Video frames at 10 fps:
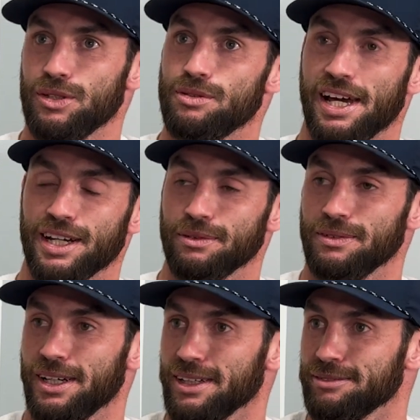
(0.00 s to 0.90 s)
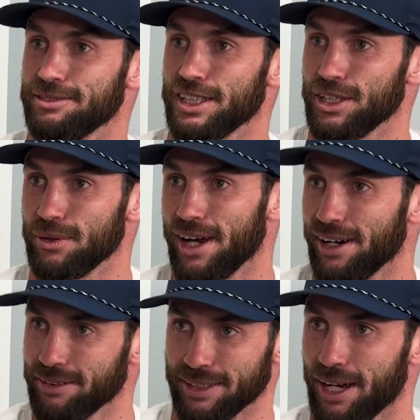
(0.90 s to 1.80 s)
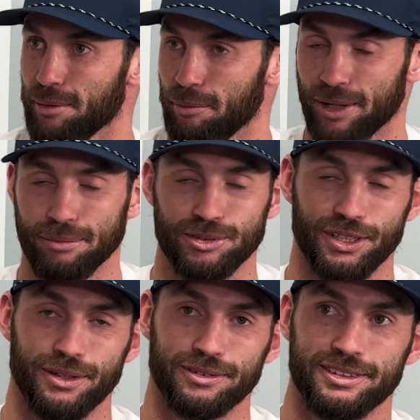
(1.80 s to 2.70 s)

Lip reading: Danny Dicchio would hype him up. So,